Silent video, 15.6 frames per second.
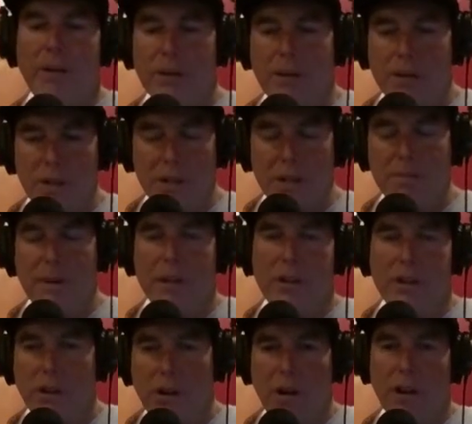your
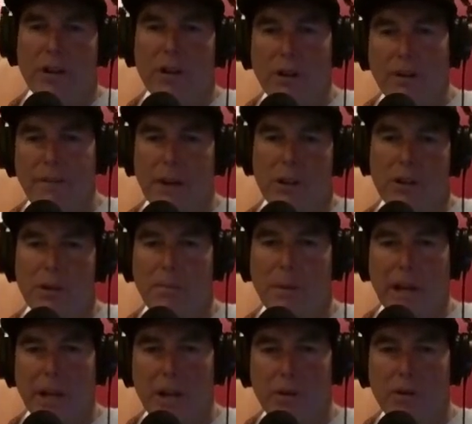suspension on your adventure
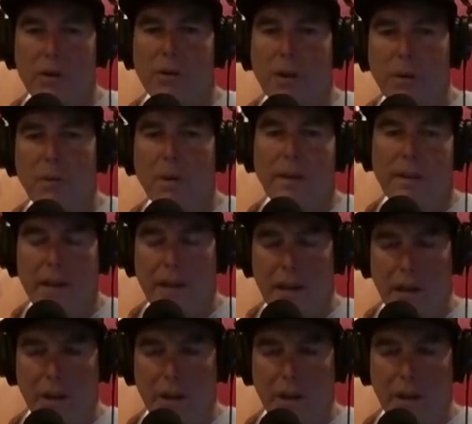bike, you're doing one thing.